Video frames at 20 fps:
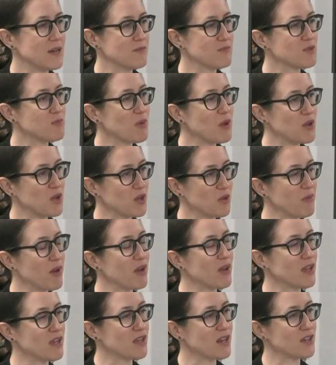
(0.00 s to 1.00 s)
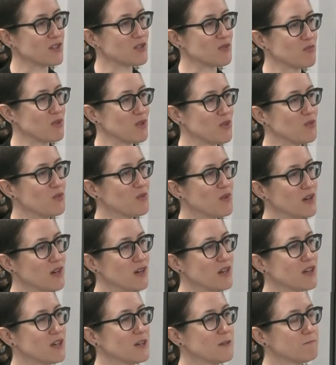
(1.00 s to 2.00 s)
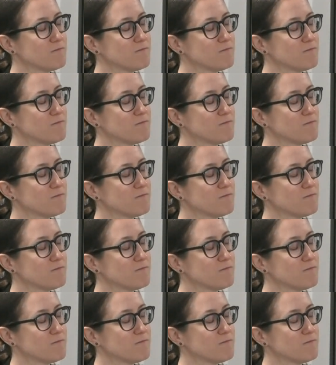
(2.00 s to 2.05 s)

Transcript: spoken about in connection with your work?